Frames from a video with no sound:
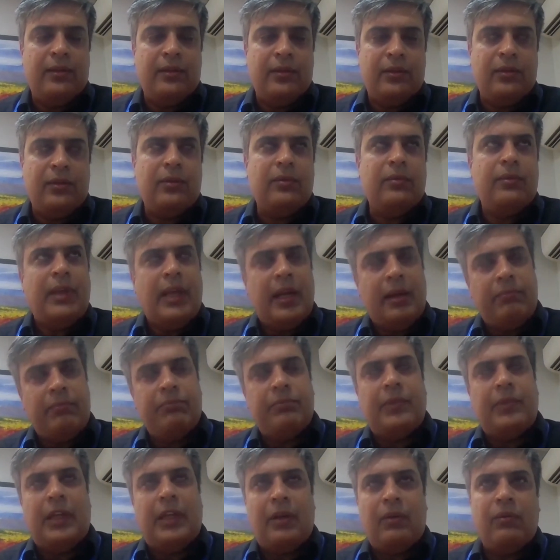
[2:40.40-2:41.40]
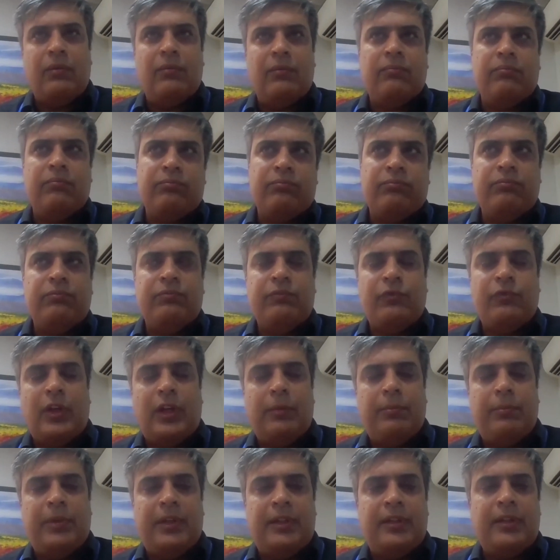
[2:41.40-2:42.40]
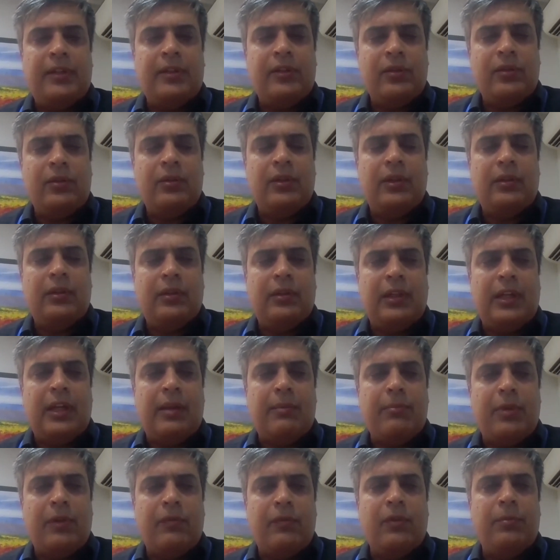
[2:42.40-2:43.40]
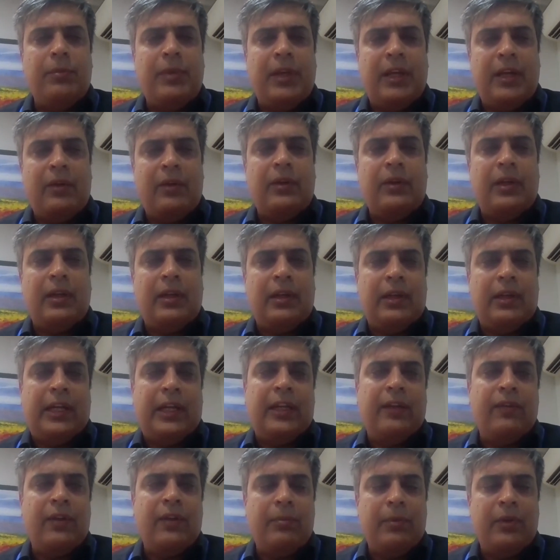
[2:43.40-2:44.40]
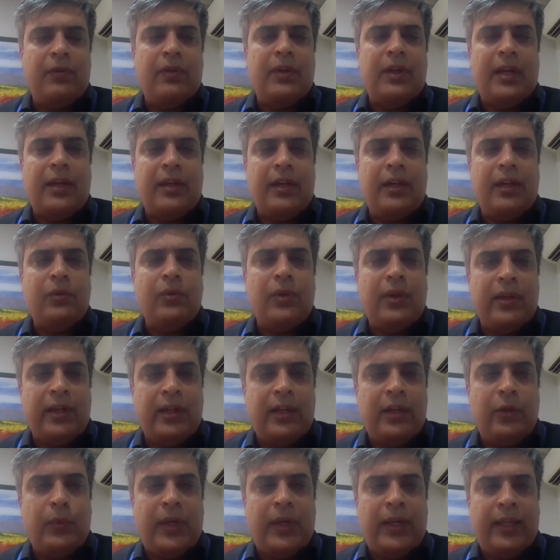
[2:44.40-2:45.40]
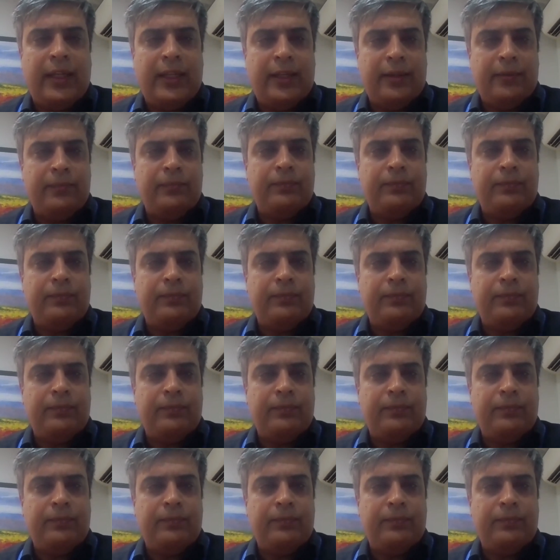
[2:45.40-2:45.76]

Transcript: So yeah, around 40%. So the number would be around anywhere between 100 to 120.